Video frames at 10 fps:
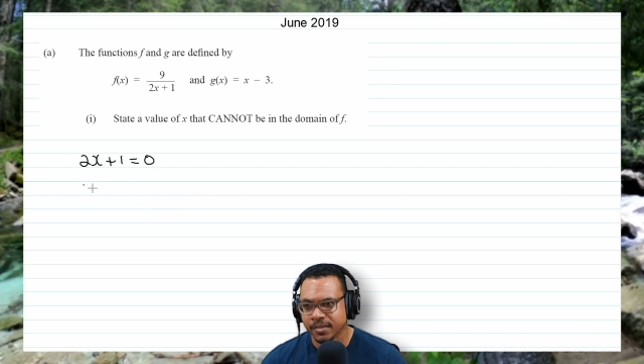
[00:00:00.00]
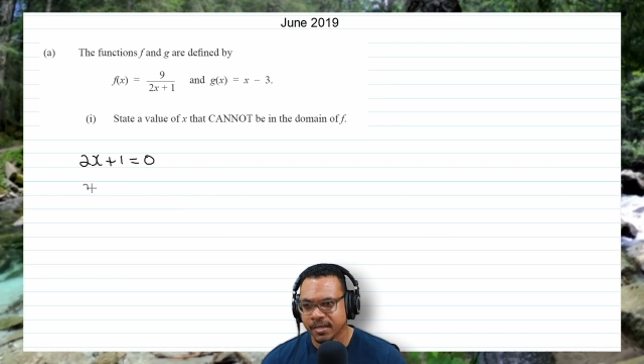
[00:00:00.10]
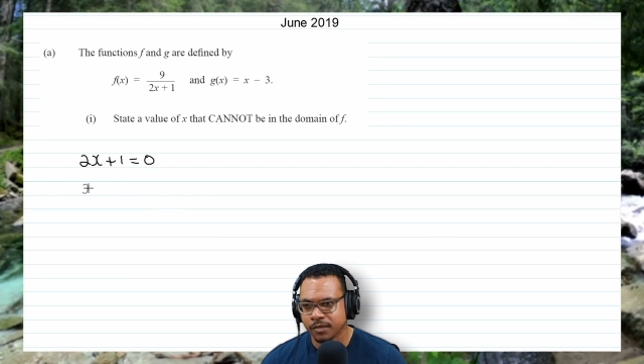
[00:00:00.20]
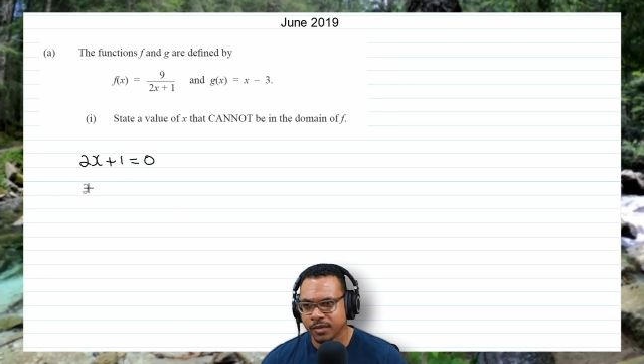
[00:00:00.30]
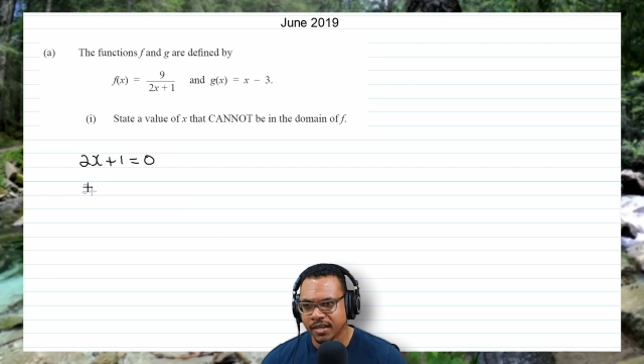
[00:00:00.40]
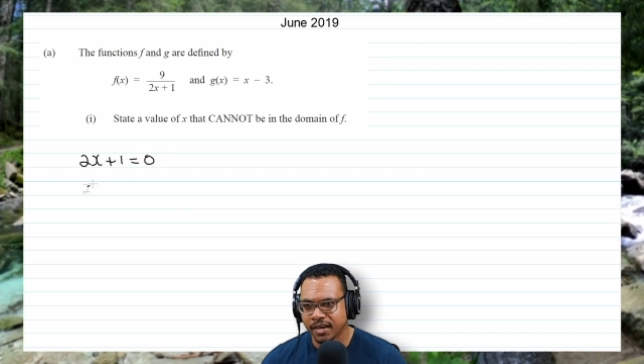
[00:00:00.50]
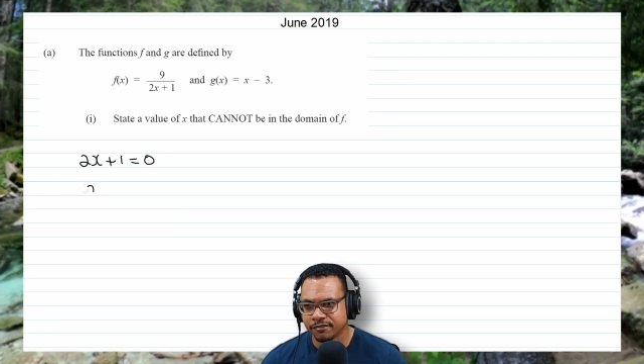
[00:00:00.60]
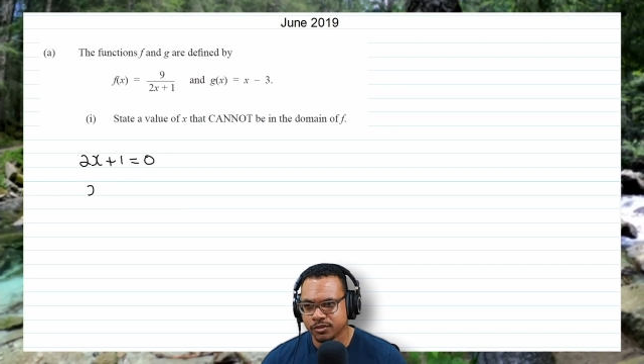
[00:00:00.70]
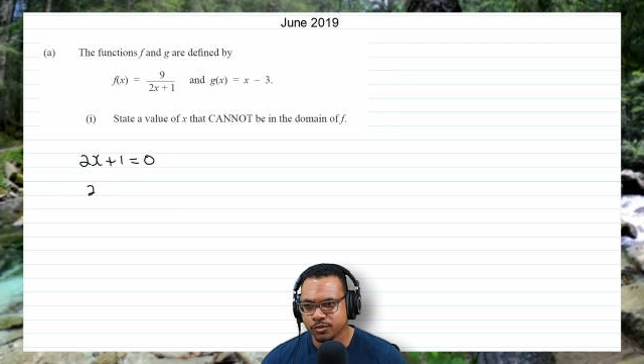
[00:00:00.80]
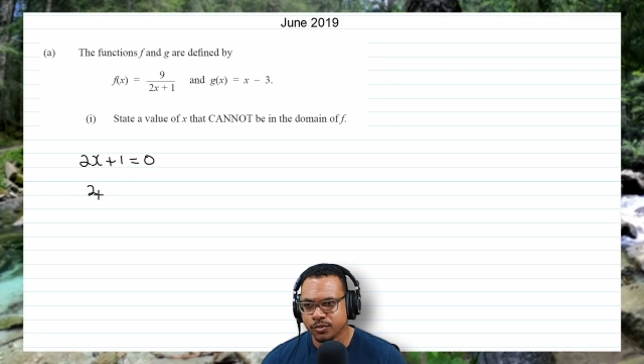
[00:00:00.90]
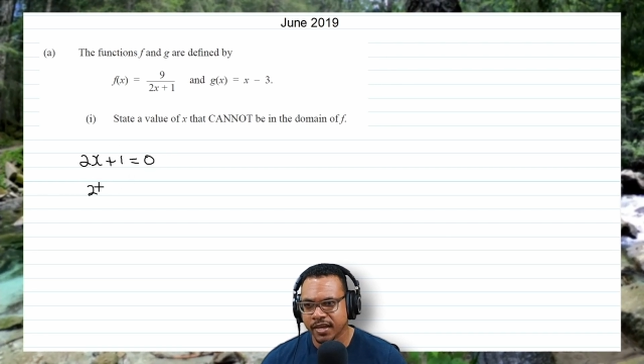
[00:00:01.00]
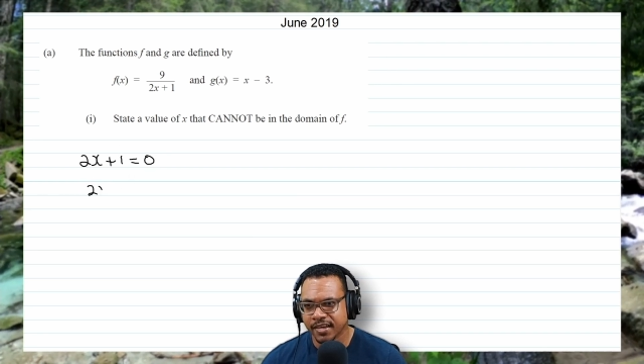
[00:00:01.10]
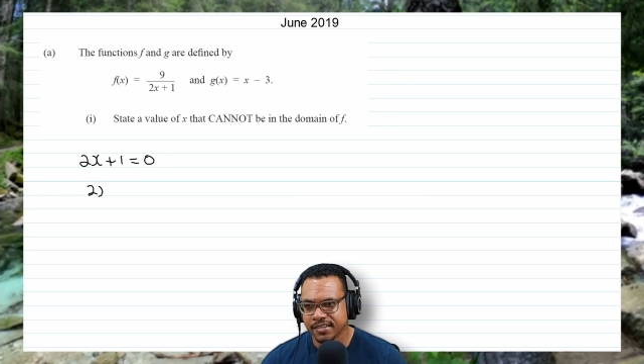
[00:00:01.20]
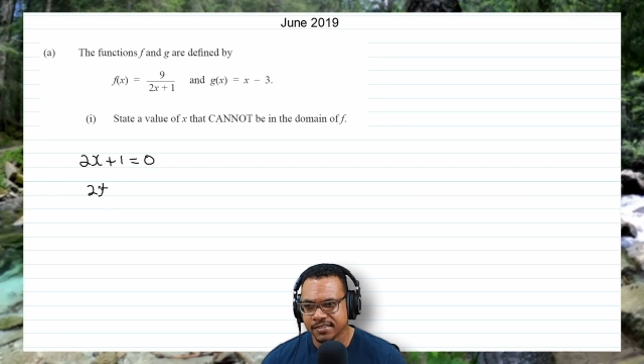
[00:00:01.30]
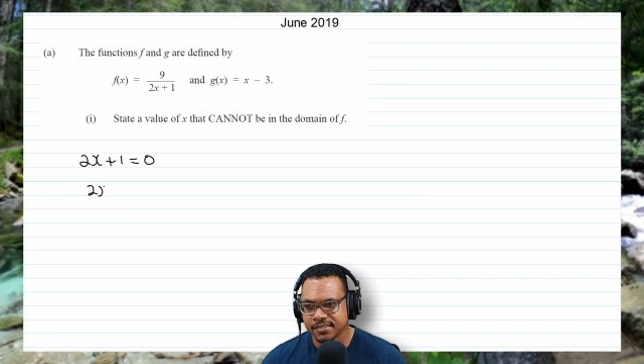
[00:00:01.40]
and we'll have
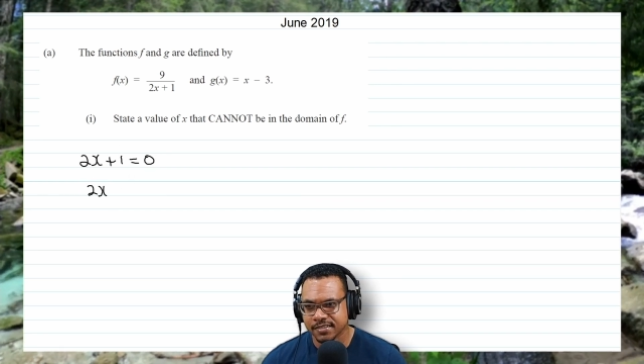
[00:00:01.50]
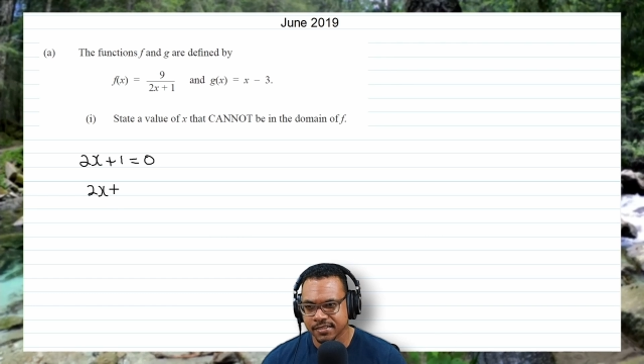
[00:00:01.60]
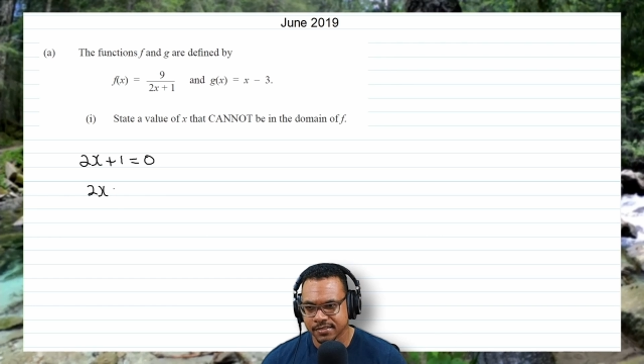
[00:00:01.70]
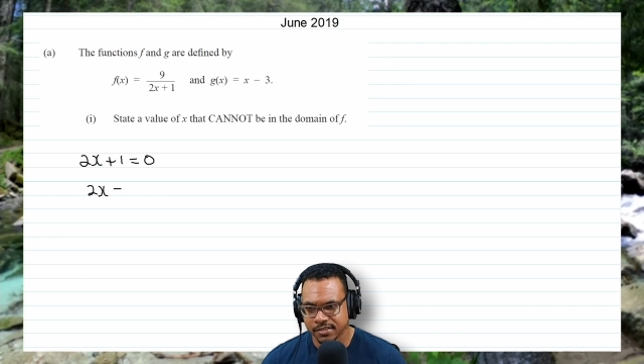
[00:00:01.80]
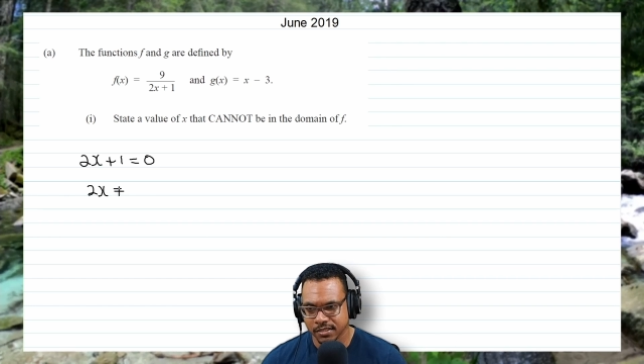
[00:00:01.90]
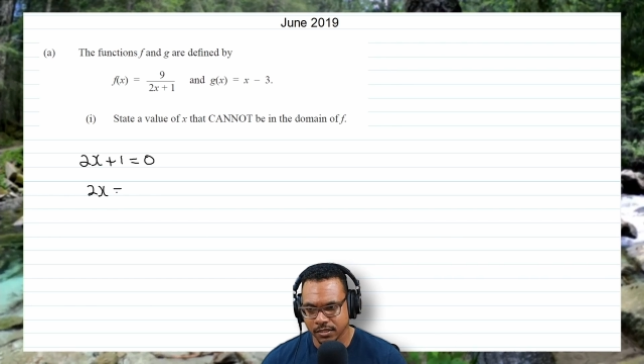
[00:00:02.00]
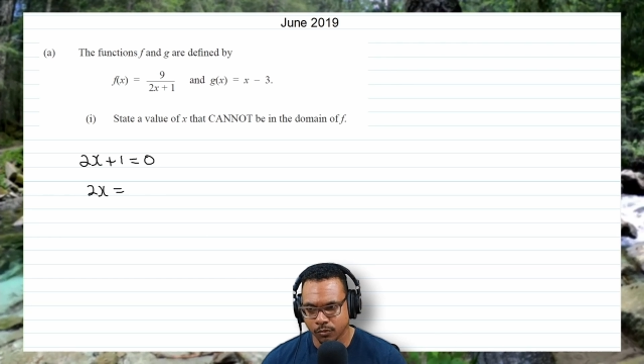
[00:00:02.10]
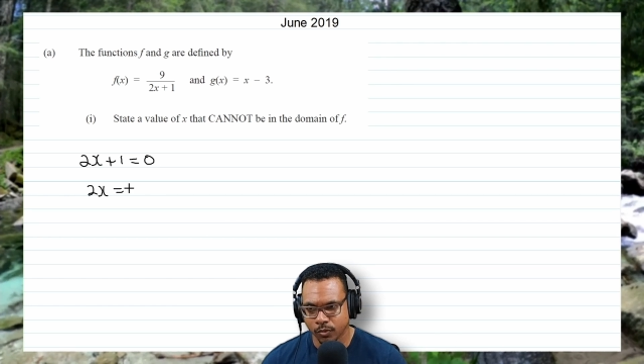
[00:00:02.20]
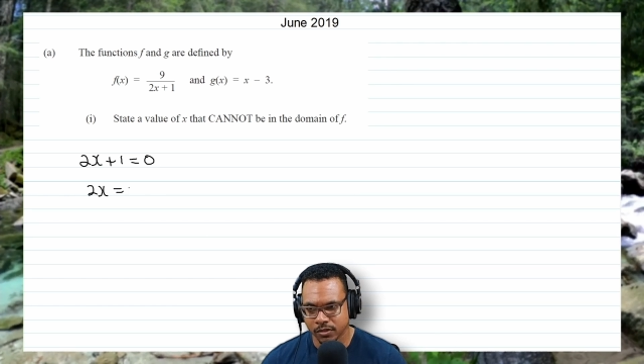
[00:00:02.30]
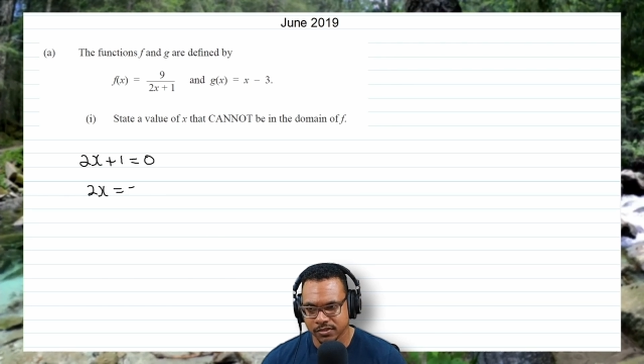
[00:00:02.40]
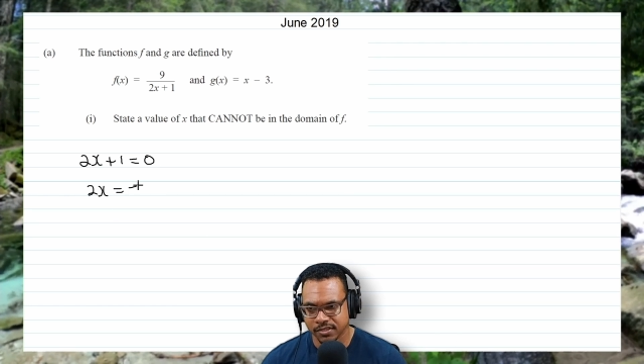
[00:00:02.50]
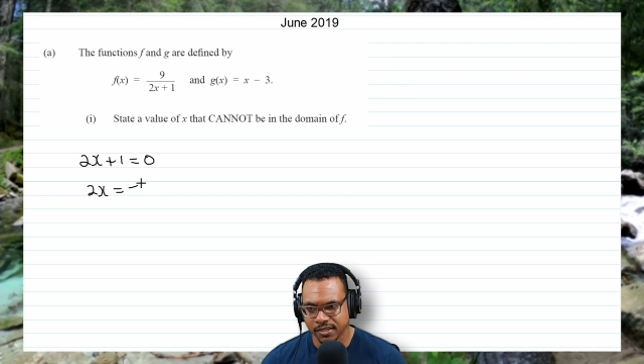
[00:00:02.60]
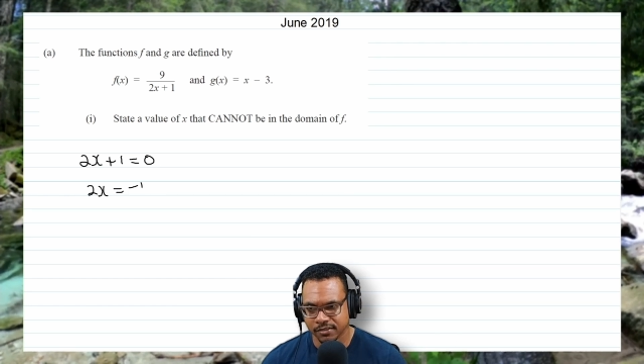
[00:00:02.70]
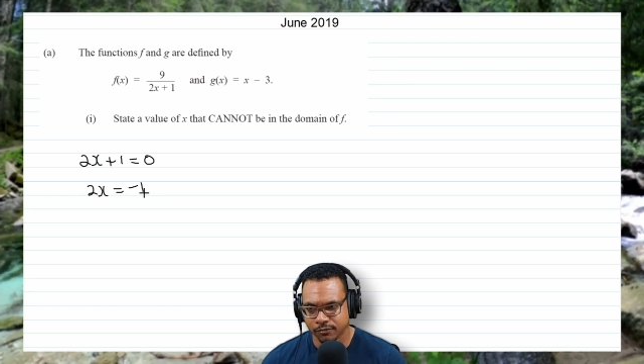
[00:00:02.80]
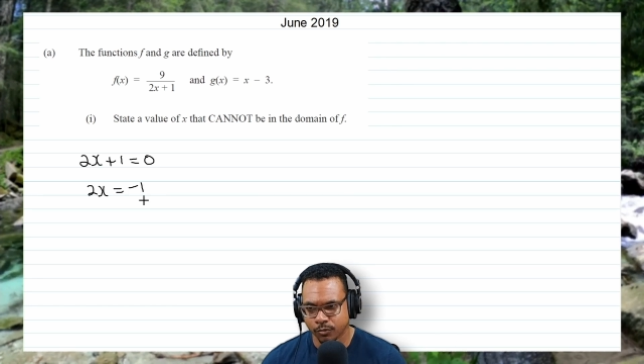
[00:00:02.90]
2x is equal to
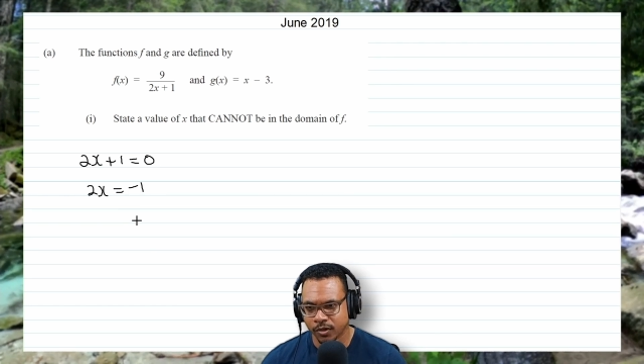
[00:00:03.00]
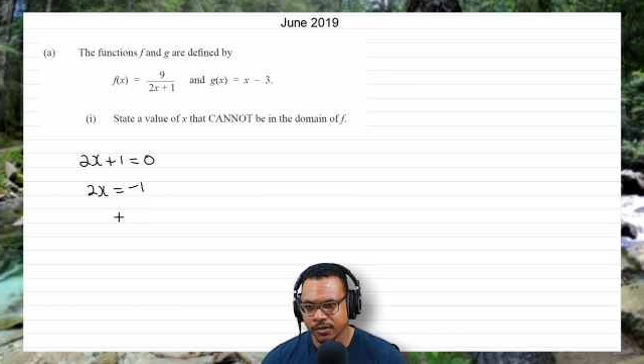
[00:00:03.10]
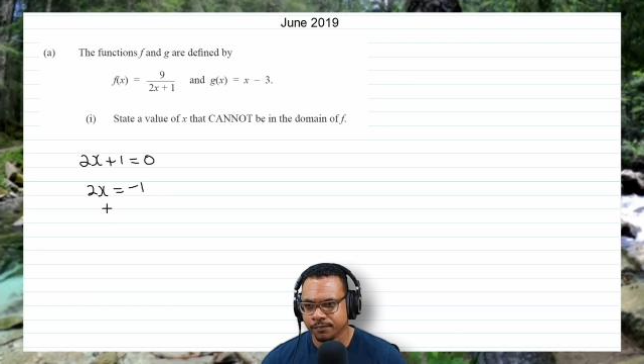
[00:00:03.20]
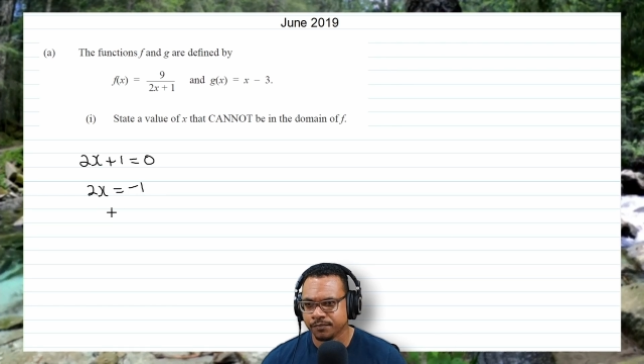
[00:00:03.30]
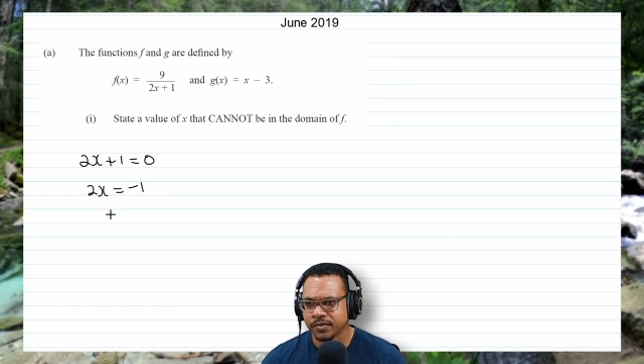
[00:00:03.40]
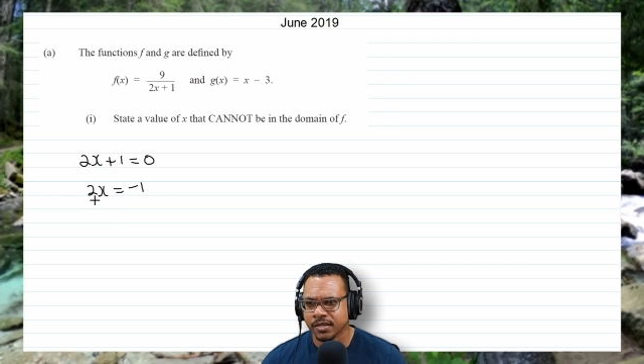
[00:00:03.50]
-1.